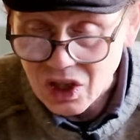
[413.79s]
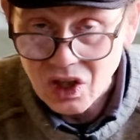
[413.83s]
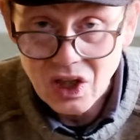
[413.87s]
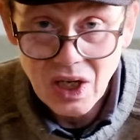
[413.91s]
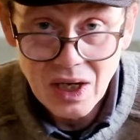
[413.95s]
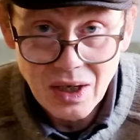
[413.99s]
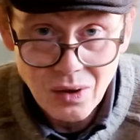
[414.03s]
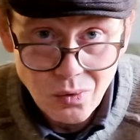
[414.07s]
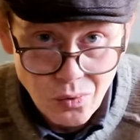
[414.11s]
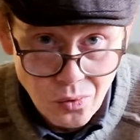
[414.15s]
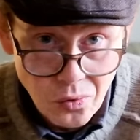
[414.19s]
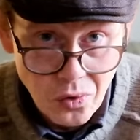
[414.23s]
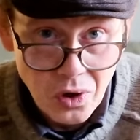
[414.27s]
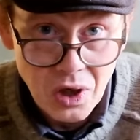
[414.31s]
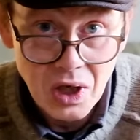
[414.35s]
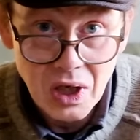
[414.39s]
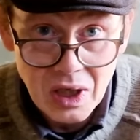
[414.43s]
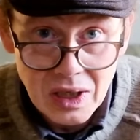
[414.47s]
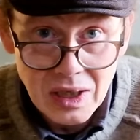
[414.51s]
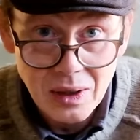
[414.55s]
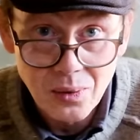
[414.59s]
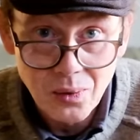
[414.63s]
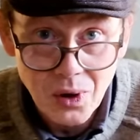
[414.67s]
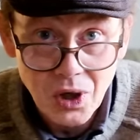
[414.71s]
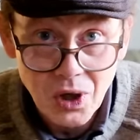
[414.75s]
They
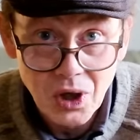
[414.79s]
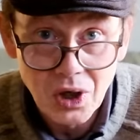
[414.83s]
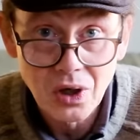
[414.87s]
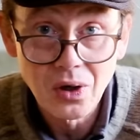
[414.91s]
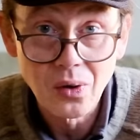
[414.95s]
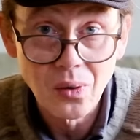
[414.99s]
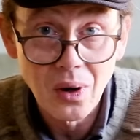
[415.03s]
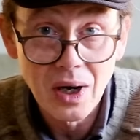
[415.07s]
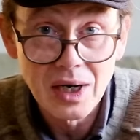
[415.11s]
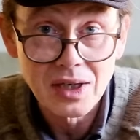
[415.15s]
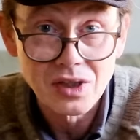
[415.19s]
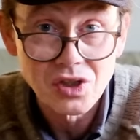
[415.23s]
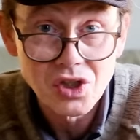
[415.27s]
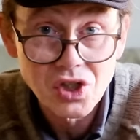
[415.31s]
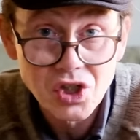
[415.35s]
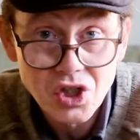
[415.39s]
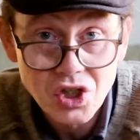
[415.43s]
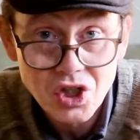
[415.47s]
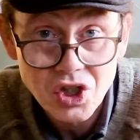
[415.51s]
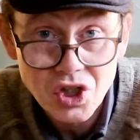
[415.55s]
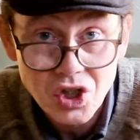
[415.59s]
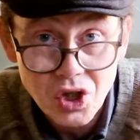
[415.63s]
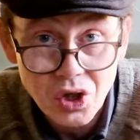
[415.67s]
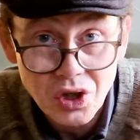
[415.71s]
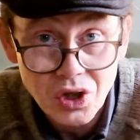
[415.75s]
really were quite
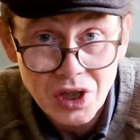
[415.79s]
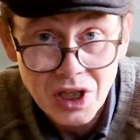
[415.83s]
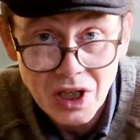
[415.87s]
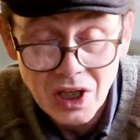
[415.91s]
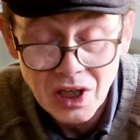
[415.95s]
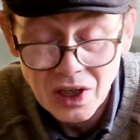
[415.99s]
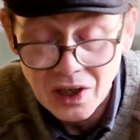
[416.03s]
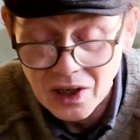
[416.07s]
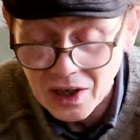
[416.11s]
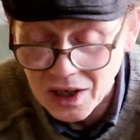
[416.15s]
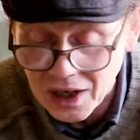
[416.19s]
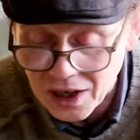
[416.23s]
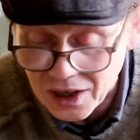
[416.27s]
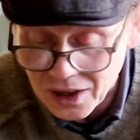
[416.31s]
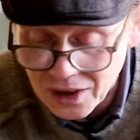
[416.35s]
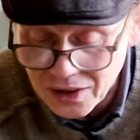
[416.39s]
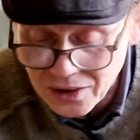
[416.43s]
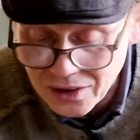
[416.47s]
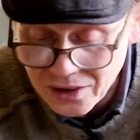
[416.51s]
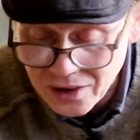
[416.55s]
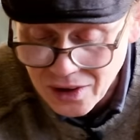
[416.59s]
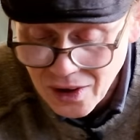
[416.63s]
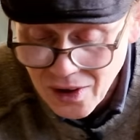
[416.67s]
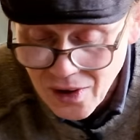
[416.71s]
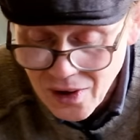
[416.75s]
stunning,
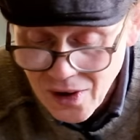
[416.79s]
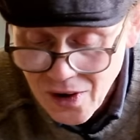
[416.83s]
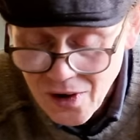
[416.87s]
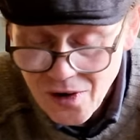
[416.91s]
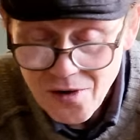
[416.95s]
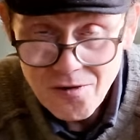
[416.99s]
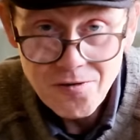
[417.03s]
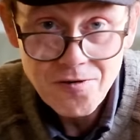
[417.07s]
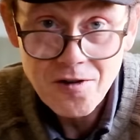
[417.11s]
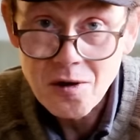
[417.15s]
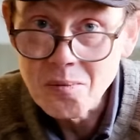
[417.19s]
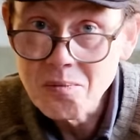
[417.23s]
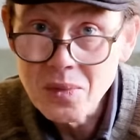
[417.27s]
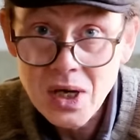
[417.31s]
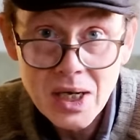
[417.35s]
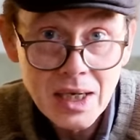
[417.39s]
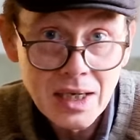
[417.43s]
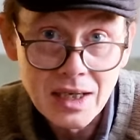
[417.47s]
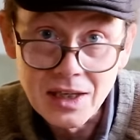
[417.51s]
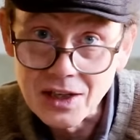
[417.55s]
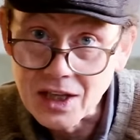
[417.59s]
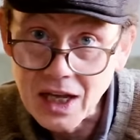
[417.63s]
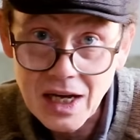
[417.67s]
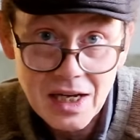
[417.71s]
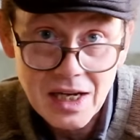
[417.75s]
and for
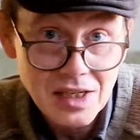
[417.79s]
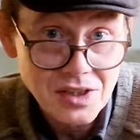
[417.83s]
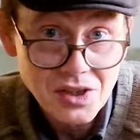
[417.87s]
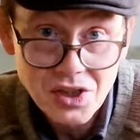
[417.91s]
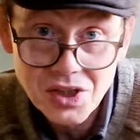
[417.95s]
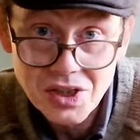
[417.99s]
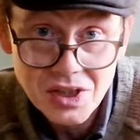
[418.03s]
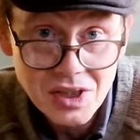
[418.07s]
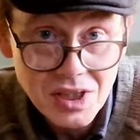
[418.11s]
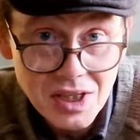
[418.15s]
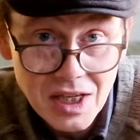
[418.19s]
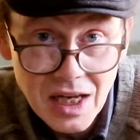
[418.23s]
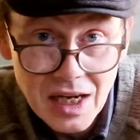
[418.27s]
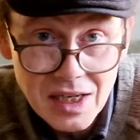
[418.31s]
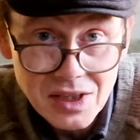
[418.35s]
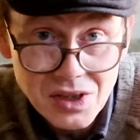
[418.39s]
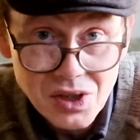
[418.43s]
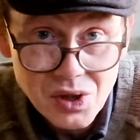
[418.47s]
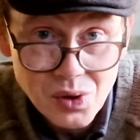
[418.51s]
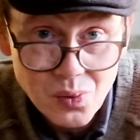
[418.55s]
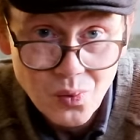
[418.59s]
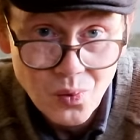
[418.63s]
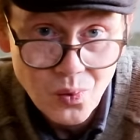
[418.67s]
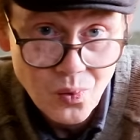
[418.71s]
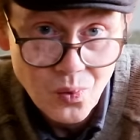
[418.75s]
me, that's
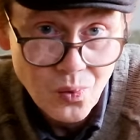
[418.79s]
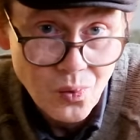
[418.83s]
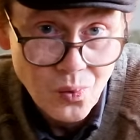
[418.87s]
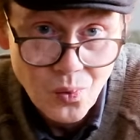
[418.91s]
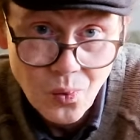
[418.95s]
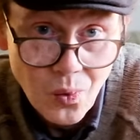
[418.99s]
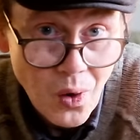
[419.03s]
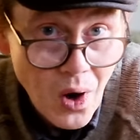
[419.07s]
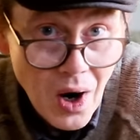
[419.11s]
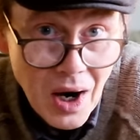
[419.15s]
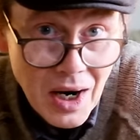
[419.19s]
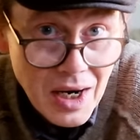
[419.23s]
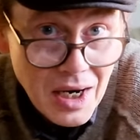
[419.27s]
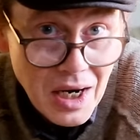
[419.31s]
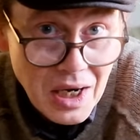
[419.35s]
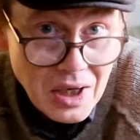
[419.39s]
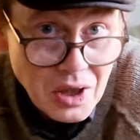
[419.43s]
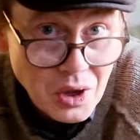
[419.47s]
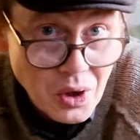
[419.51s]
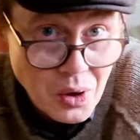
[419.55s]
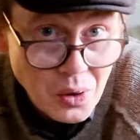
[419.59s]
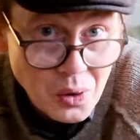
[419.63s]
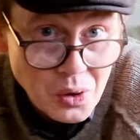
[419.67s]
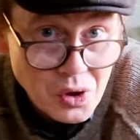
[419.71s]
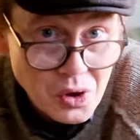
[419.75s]
why I
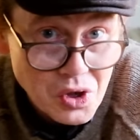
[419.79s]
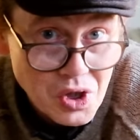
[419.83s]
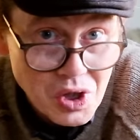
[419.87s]
use